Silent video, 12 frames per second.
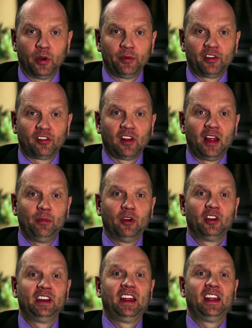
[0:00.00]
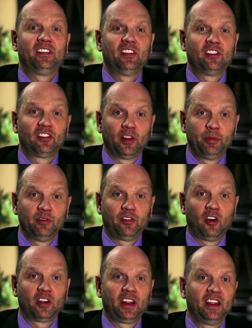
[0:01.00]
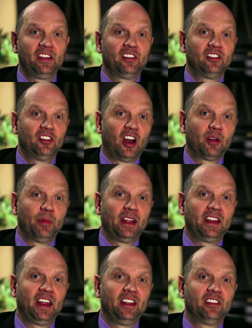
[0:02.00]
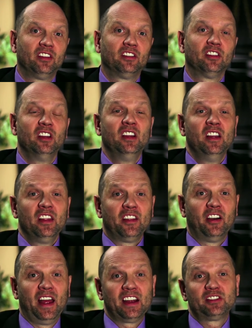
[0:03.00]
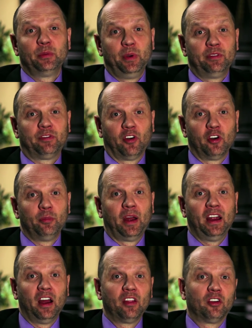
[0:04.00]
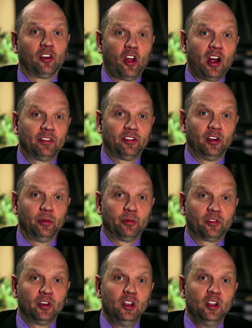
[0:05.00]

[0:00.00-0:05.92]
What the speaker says: premises liability cases, slip and fall cases, dog bite cases. They're actually referred by other law firms.